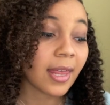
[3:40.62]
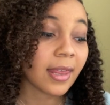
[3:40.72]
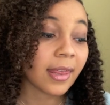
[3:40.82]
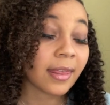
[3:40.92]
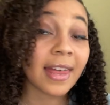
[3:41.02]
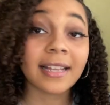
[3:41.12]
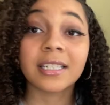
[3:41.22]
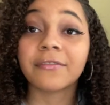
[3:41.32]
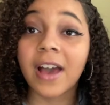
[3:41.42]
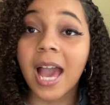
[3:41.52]

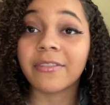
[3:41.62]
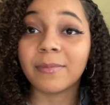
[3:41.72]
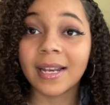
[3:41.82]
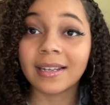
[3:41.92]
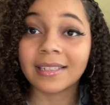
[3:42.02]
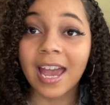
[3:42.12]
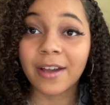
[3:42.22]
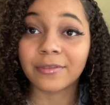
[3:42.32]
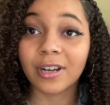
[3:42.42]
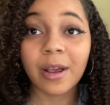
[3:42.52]
That's 5 minutes
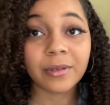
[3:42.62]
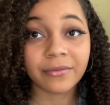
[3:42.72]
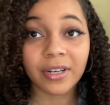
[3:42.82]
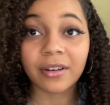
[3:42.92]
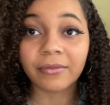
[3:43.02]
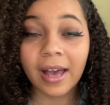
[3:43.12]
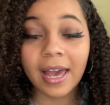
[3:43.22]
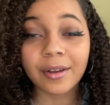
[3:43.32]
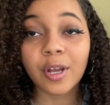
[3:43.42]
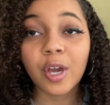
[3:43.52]
after I was
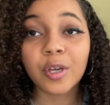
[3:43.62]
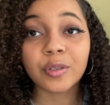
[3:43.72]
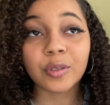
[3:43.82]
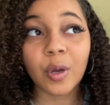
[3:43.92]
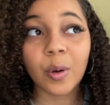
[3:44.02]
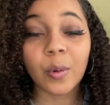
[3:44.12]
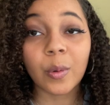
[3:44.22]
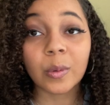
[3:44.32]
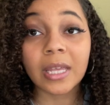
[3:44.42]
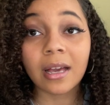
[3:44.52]
verified.
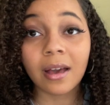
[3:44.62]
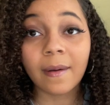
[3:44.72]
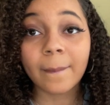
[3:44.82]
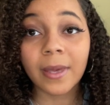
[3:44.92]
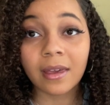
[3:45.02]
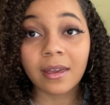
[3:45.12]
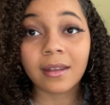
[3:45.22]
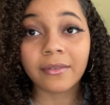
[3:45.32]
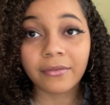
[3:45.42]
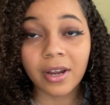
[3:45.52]
So they come
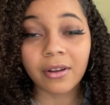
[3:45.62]
in very